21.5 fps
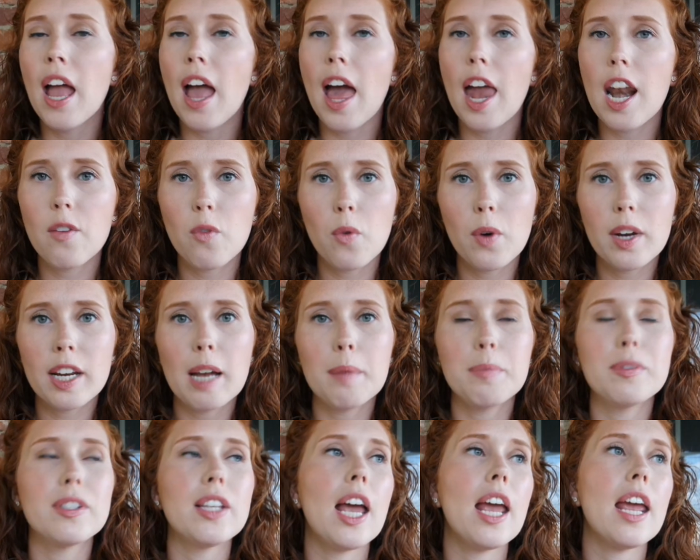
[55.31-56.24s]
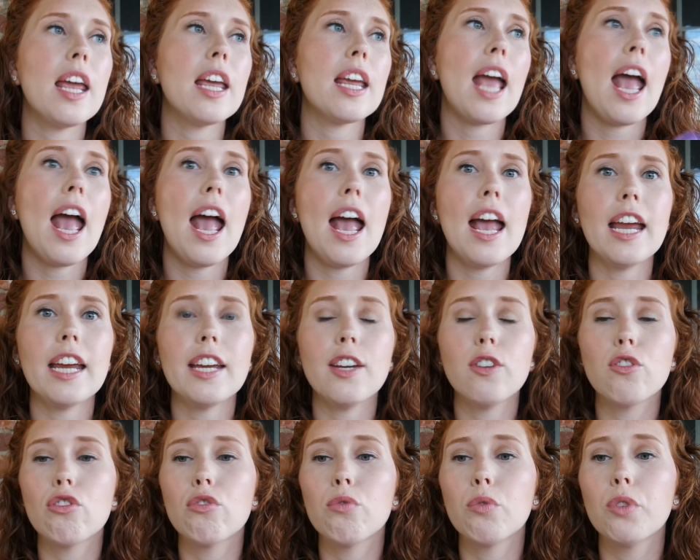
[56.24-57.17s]
and everyone kept saying, hey,
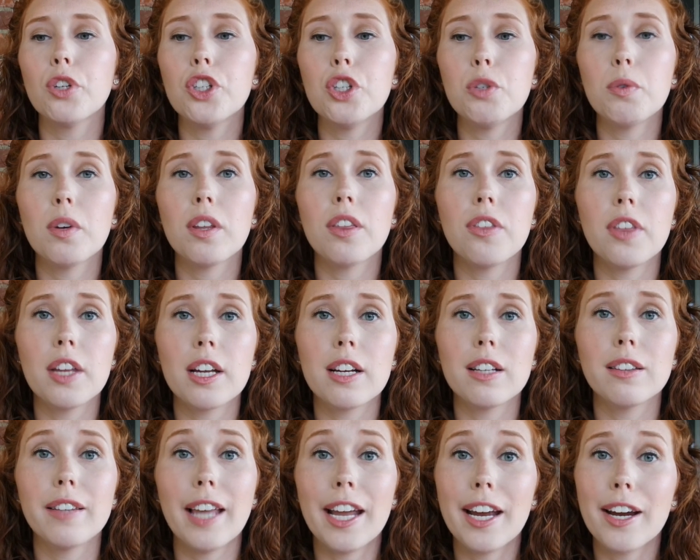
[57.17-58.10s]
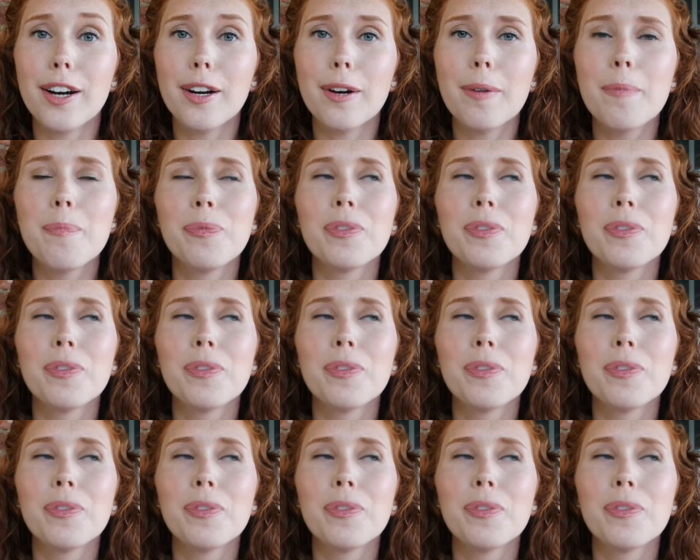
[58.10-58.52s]
you should really do a thick layer.